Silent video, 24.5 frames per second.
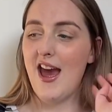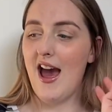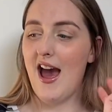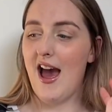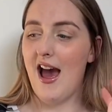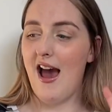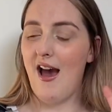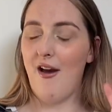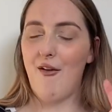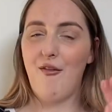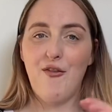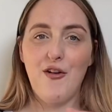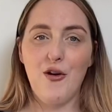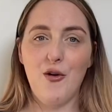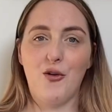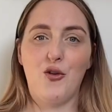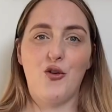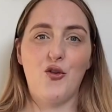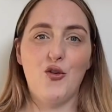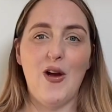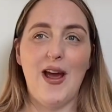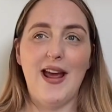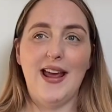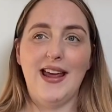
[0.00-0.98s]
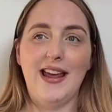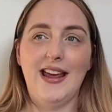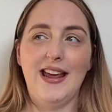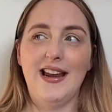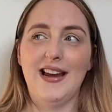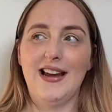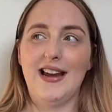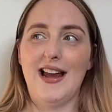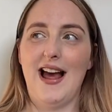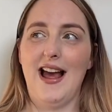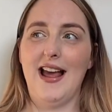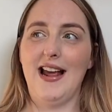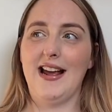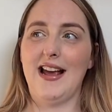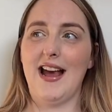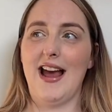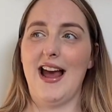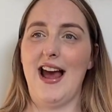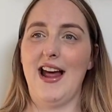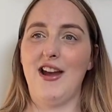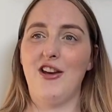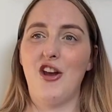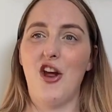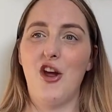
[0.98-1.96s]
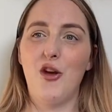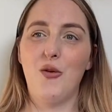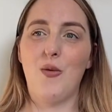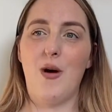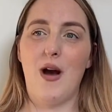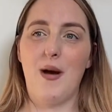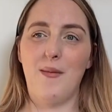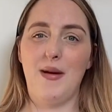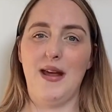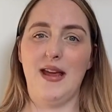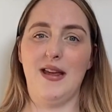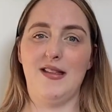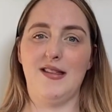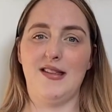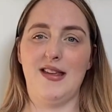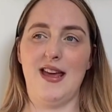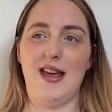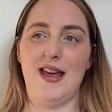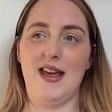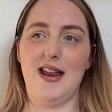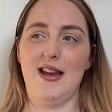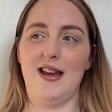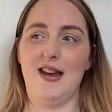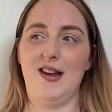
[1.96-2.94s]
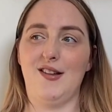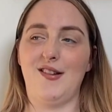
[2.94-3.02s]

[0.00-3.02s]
I feel great, like I know what I'm eating.